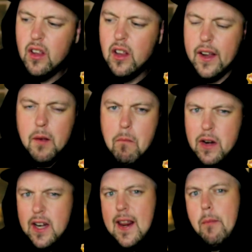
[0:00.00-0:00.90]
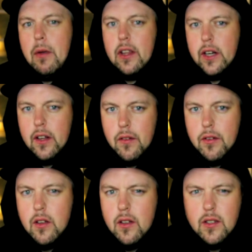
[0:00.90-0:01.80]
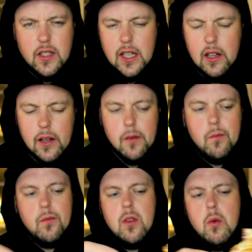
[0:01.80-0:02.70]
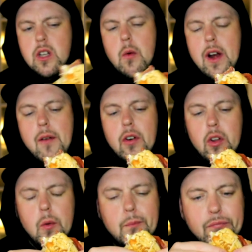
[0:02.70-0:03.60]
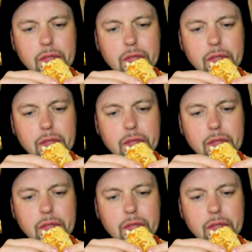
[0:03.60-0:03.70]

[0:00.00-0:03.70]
like manipulative stealing, which I would never do.